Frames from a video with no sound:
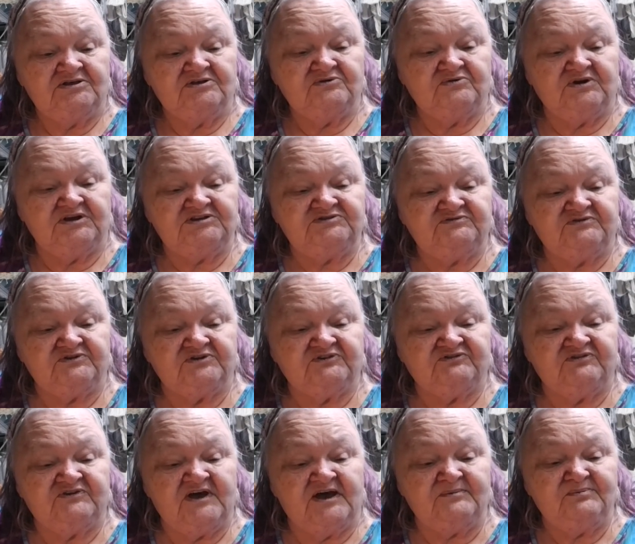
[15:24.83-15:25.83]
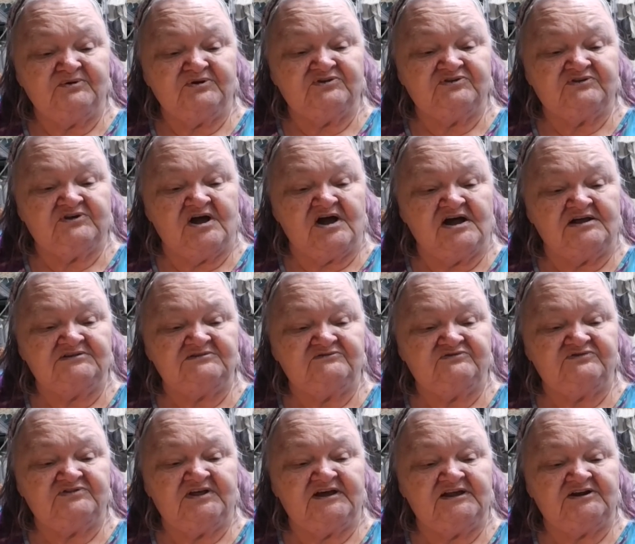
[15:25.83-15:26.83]
Great for fabrics, cotton,
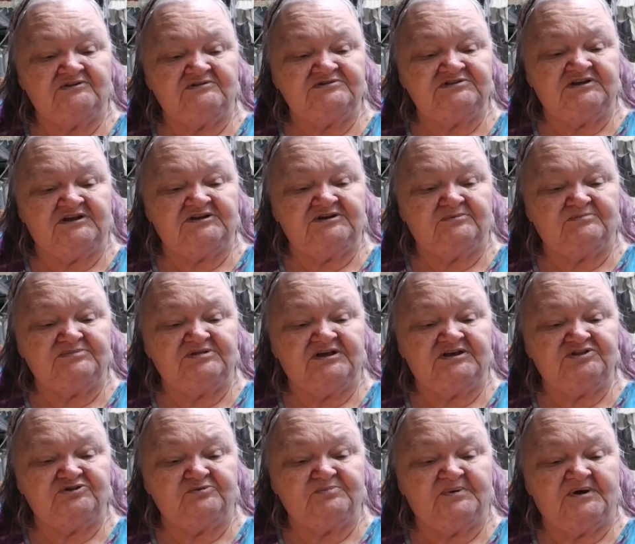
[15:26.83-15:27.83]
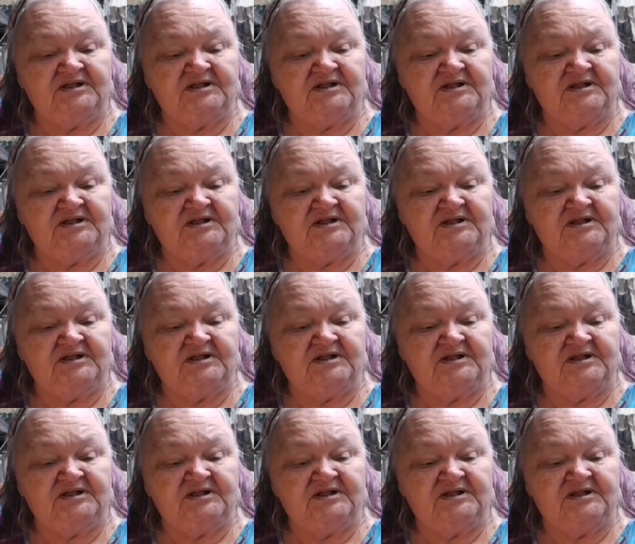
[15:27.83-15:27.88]
flannel, denim, leather,